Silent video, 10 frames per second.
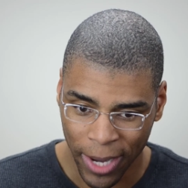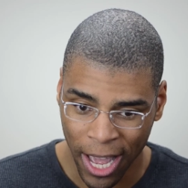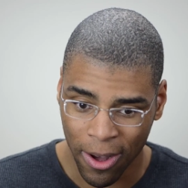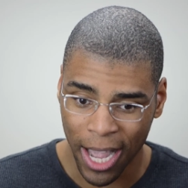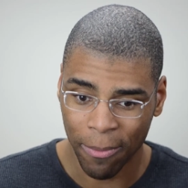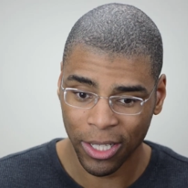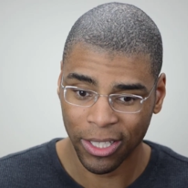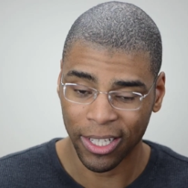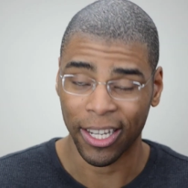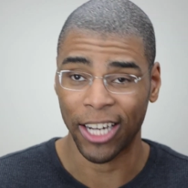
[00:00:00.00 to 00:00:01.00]
now I am
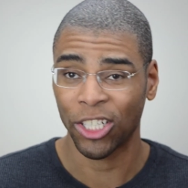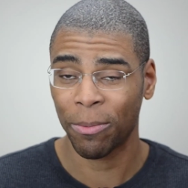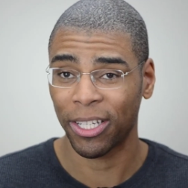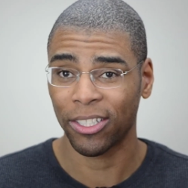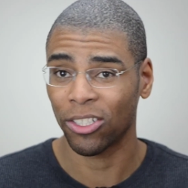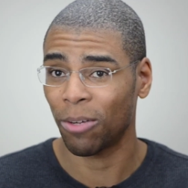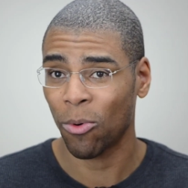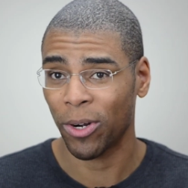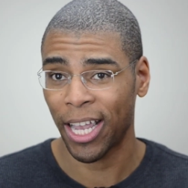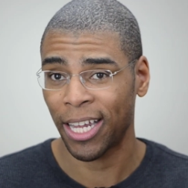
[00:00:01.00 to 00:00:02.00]
listening, I should be listening on
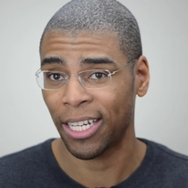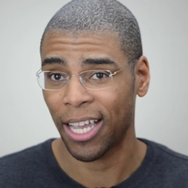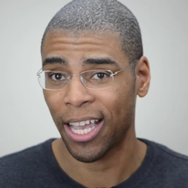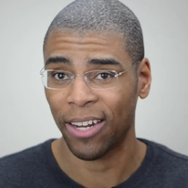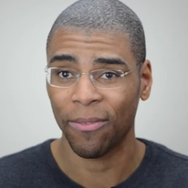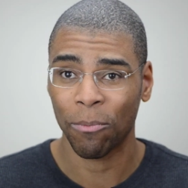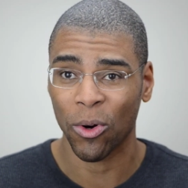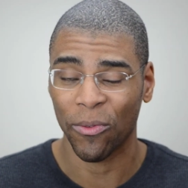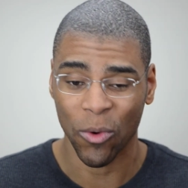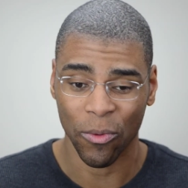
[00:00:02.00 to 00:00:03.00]
port 80 and
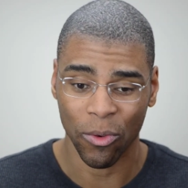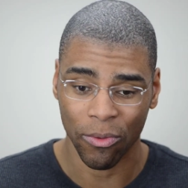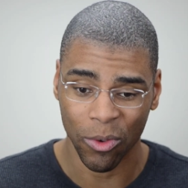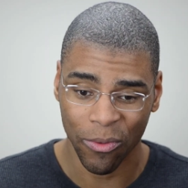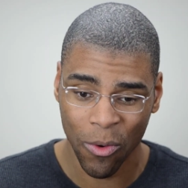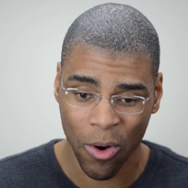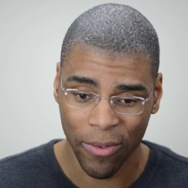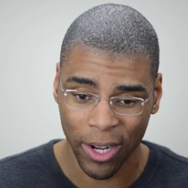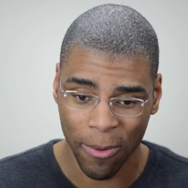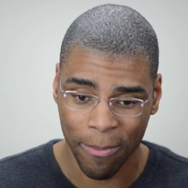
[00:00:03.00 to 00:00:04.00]
port 4444. If
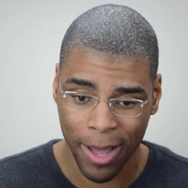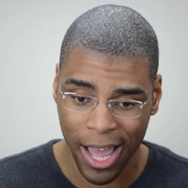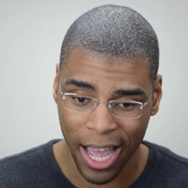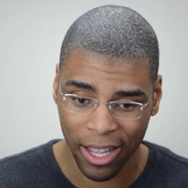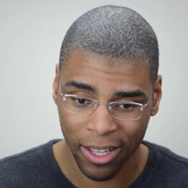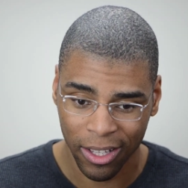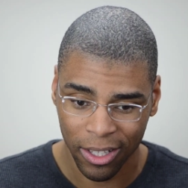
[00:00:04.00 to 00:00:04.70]
I go back